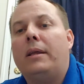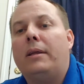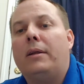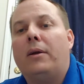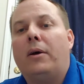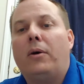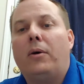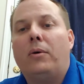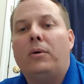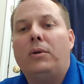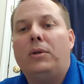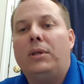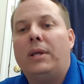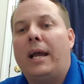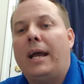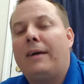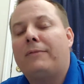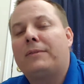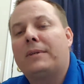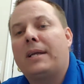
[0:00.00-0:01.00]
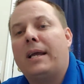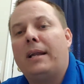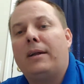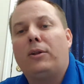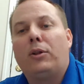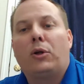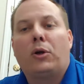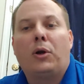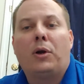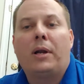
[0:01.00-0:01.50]
you know, you have to
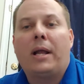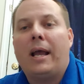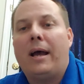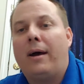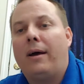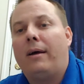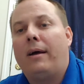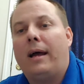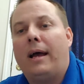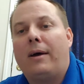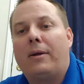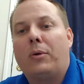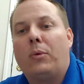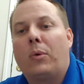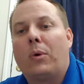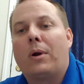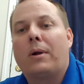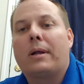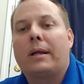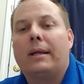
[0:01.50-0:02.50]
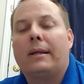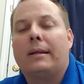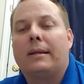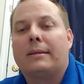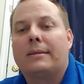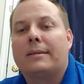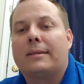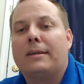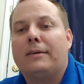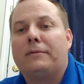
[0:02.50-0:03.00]
kind of learn how to work it
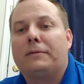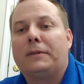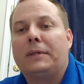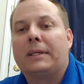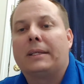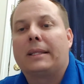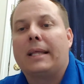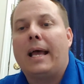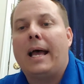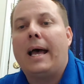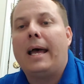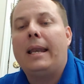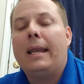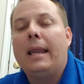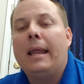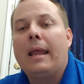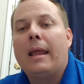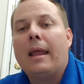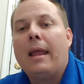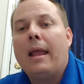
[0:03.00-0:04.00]
and stuff like that.